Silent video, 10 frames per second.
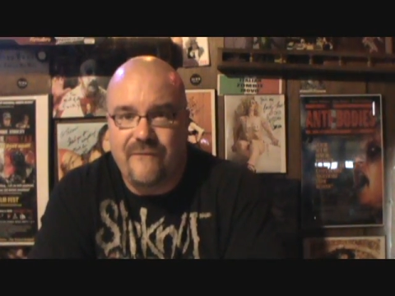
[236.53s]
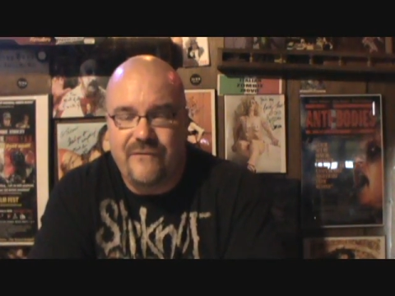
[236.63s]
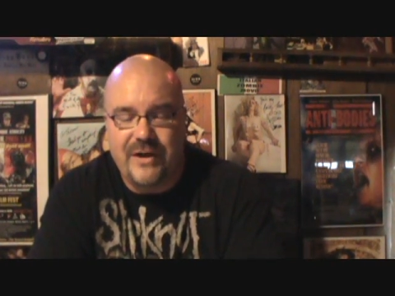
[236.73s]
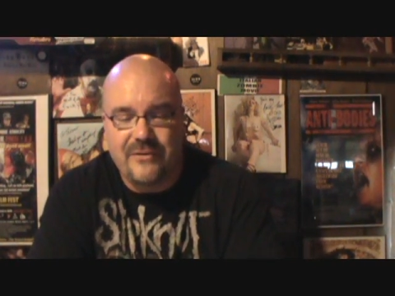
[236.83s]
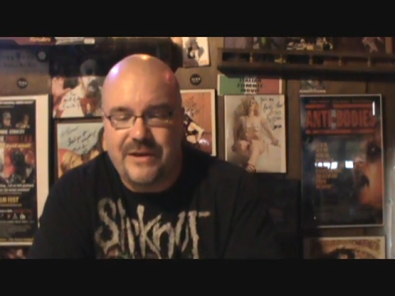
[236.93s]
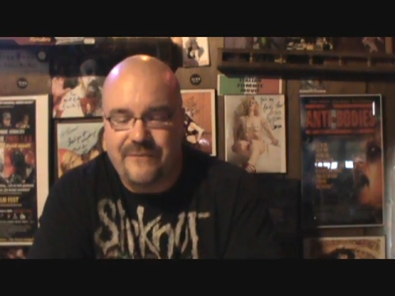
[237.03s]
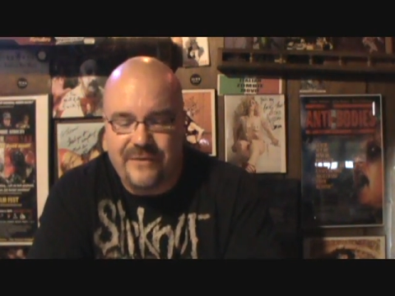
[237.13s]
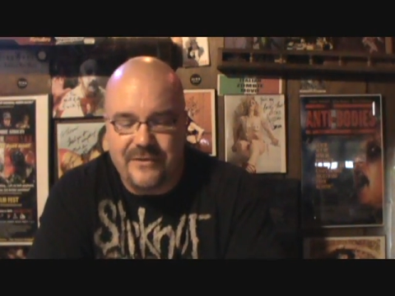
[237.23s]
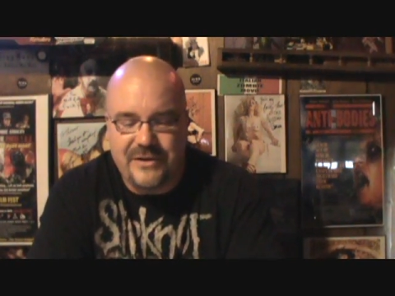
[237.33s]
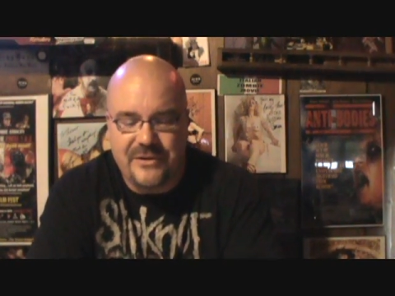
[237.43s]
Very,
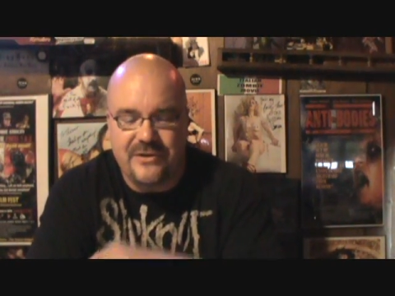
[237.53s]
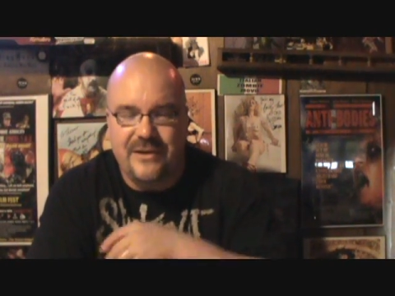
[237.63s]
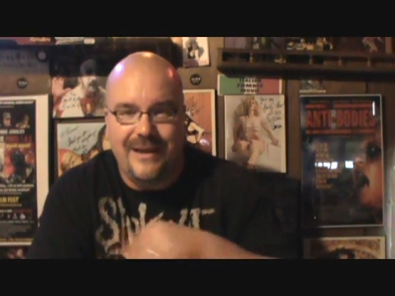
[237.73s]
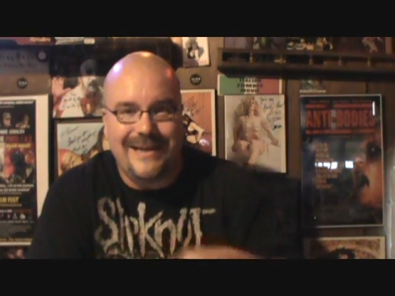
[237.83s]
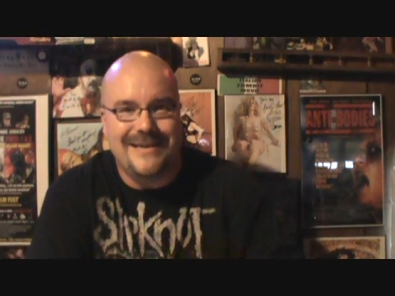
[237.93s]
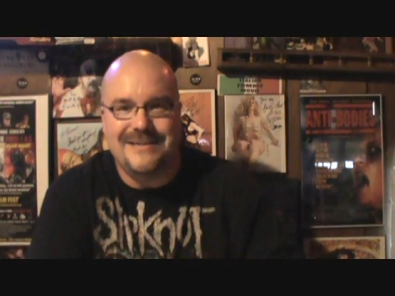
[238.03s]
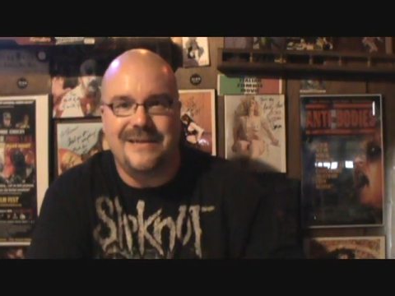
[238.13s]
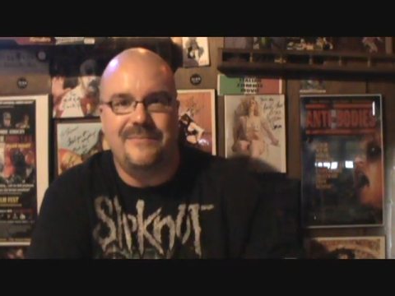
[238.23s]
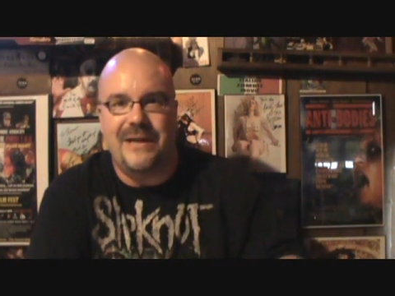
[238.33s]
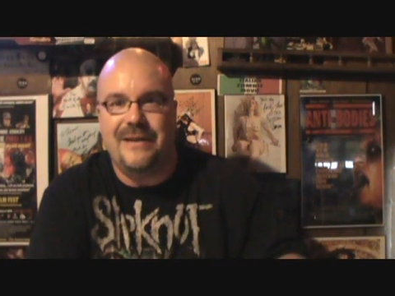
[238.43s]
very good. Like I
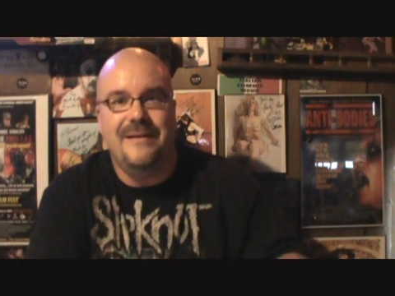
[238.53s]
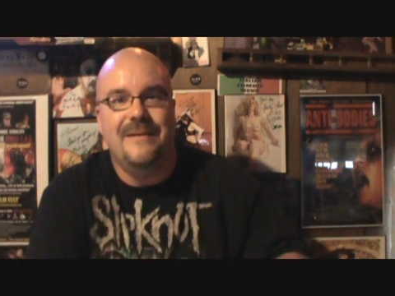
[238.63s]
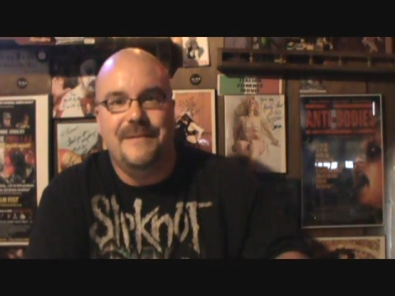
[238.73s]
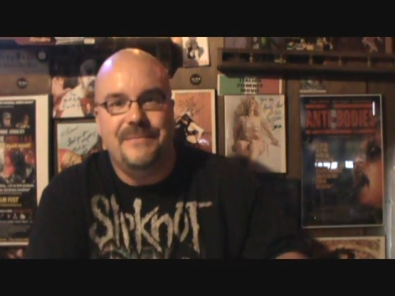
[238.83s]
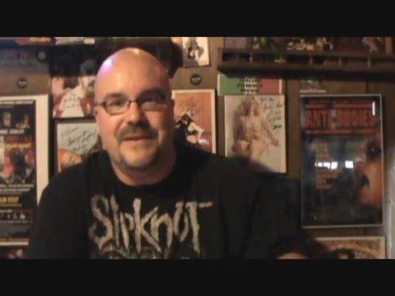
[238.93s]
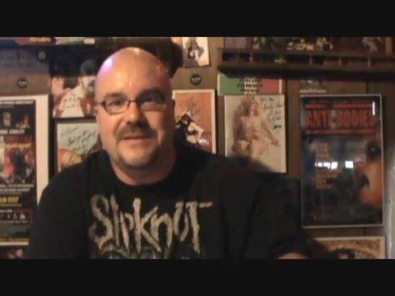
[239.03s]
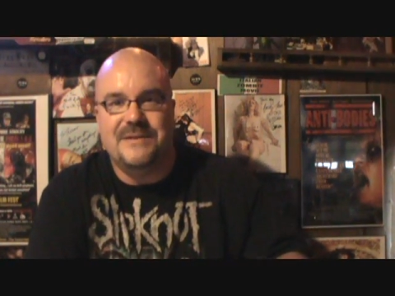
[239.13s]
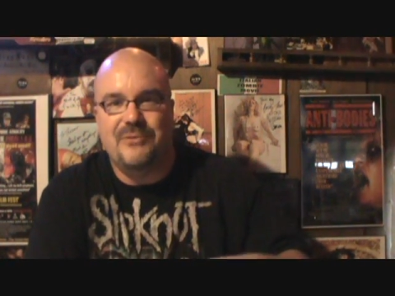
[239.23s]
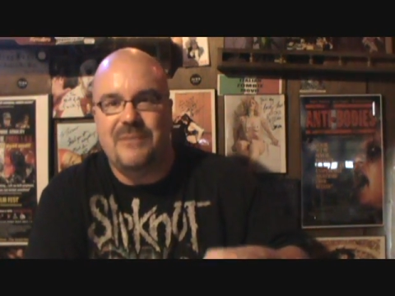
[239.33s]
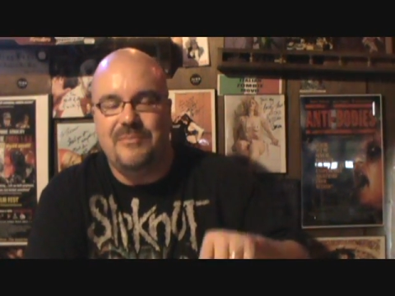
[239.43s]
said, man, this
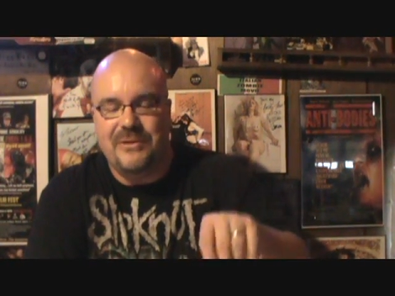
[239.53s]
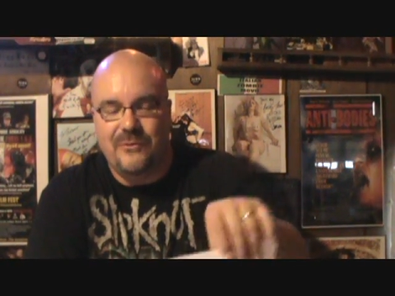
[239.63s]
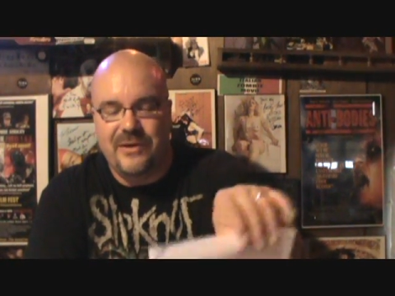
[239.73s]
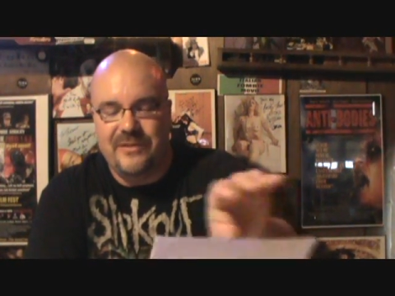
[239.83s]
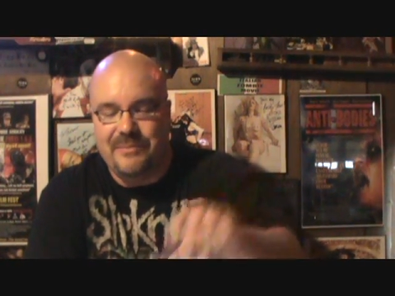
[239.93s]
is probably one of